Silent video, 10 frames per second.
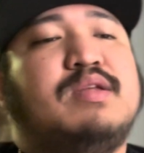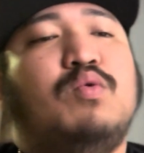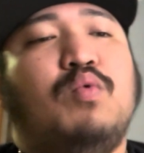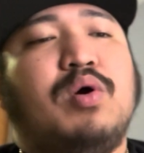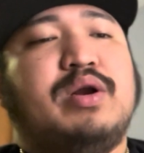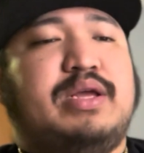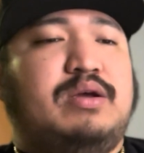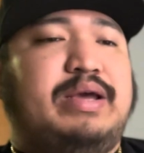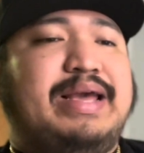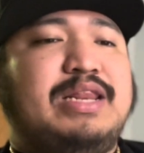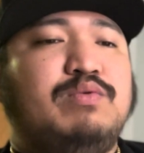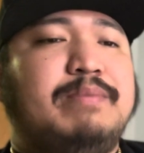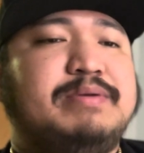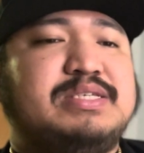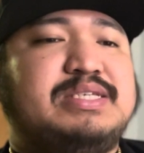Warning, any
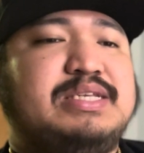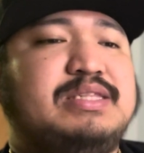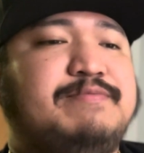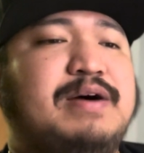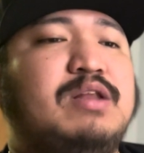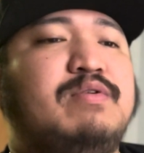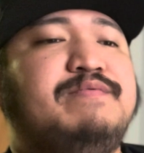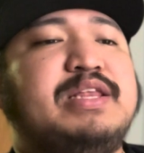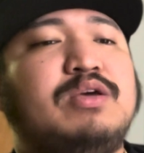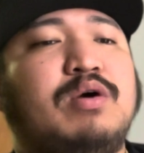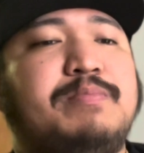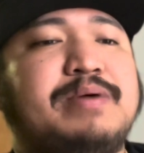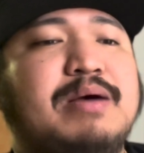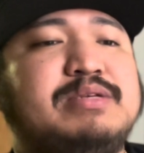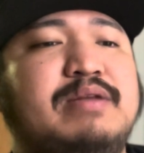weapons seen in the following video are
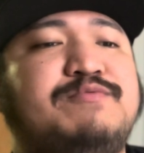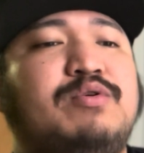props and for